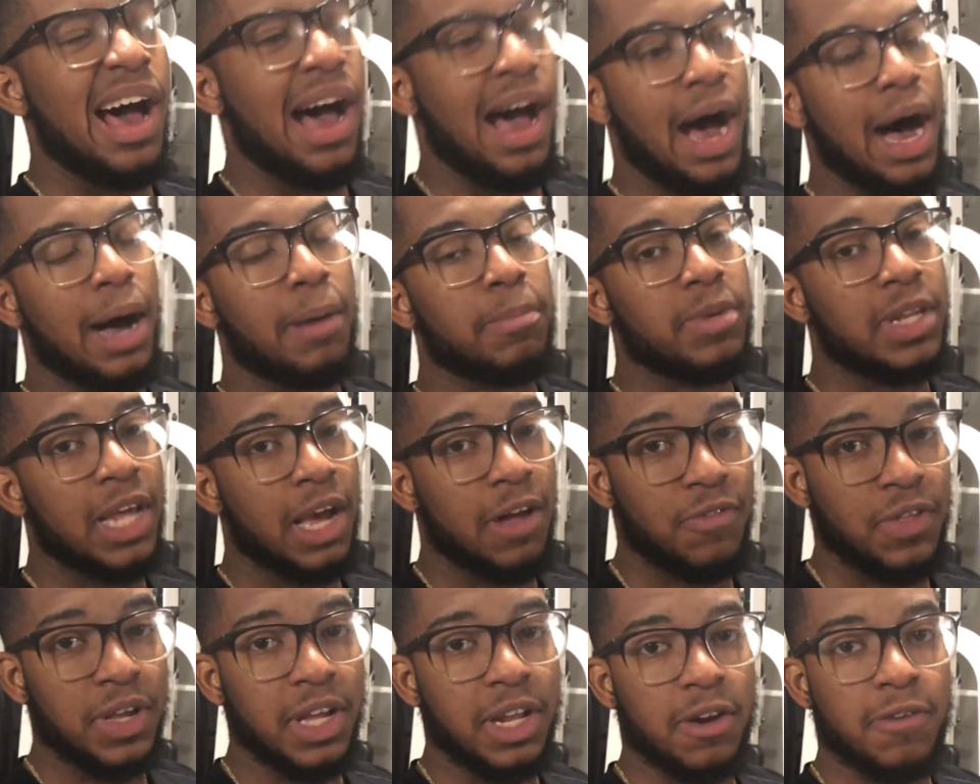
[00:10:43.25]
I'm
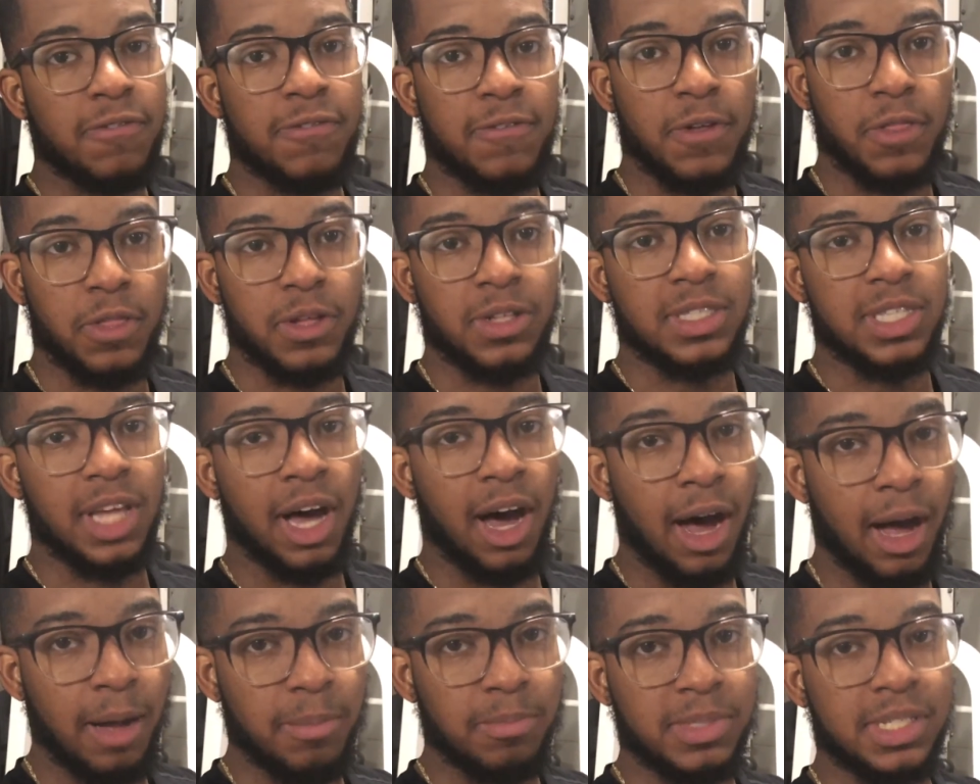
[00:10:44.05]
definitely gonna feel the
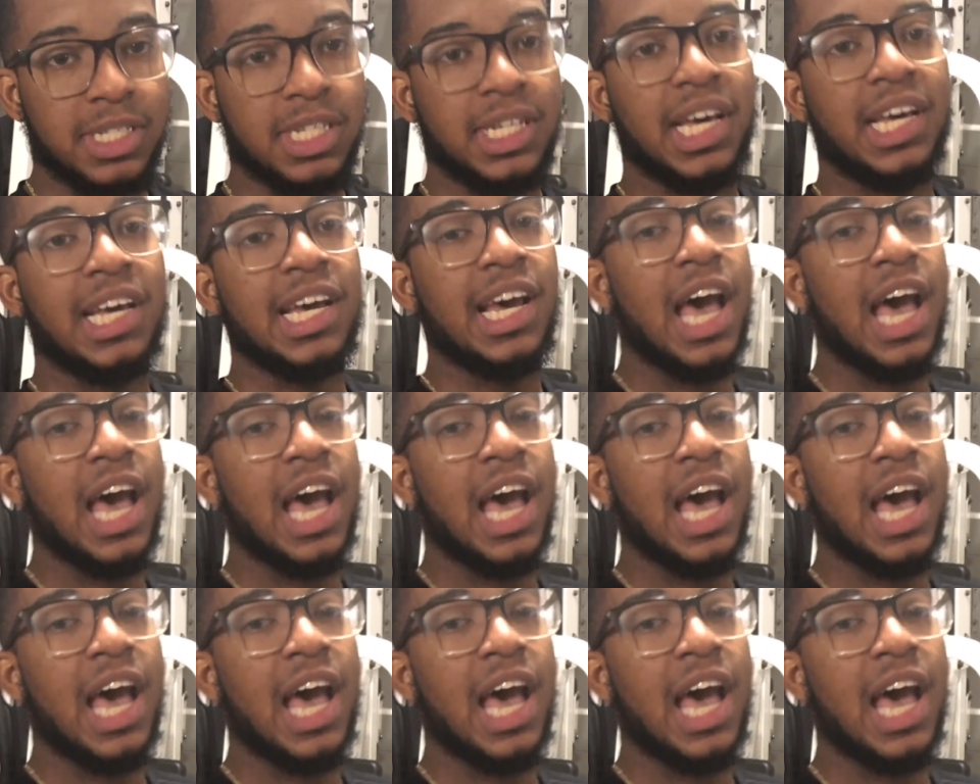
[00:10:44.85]
DOMs